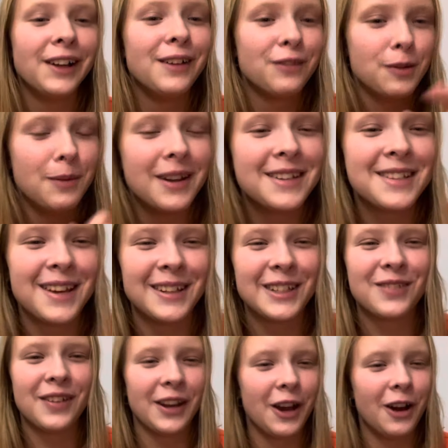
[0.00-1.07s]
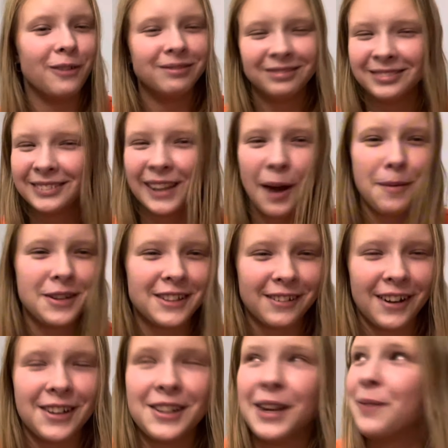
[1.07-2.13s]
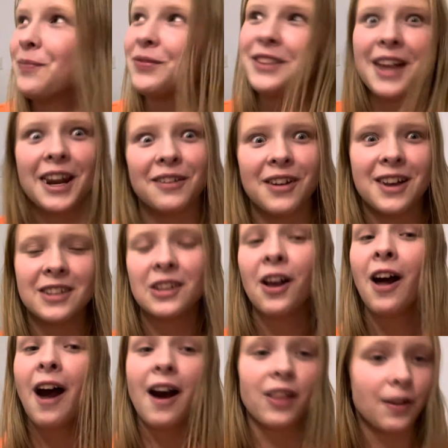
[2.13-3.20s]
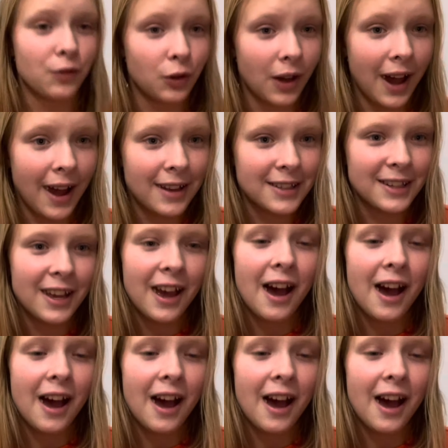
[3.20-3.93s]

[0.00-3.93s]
If you made it to the end of this video, comment scrunchie. Anyways, I love you guys.